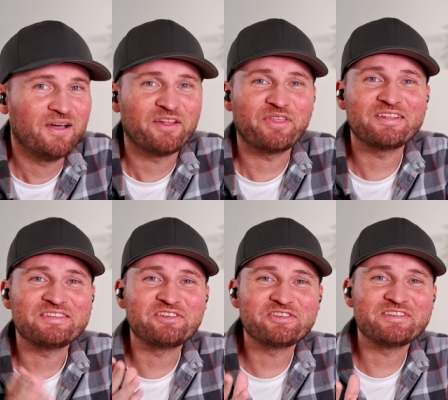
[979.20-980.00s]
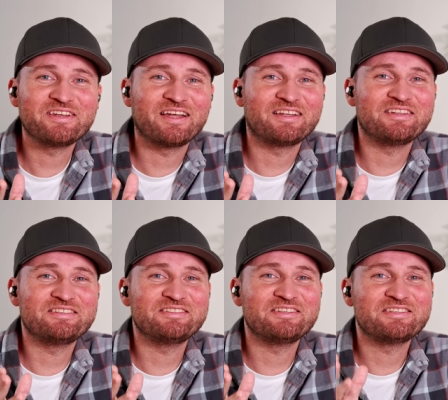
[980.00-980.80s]
I think it's interesting that
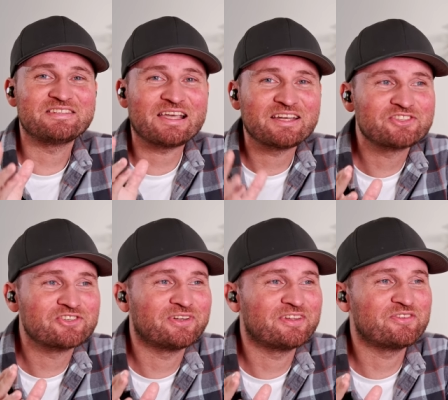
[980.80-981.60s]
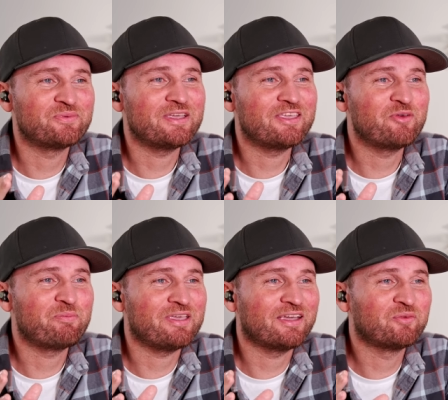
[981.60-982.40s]
this is the second shot this week you
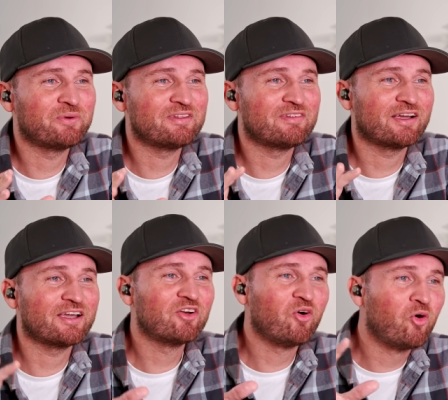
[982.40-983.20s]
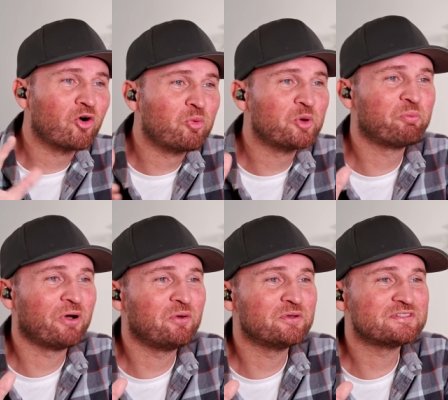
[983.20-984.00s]
pick where it's like an awkward
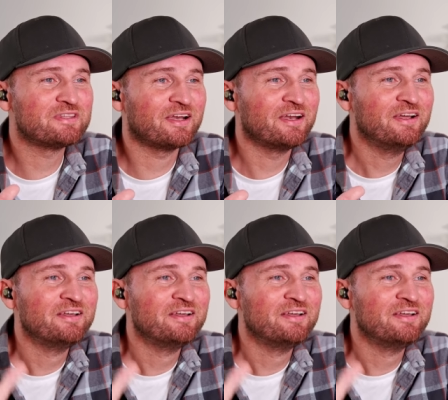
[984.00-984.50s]
pose that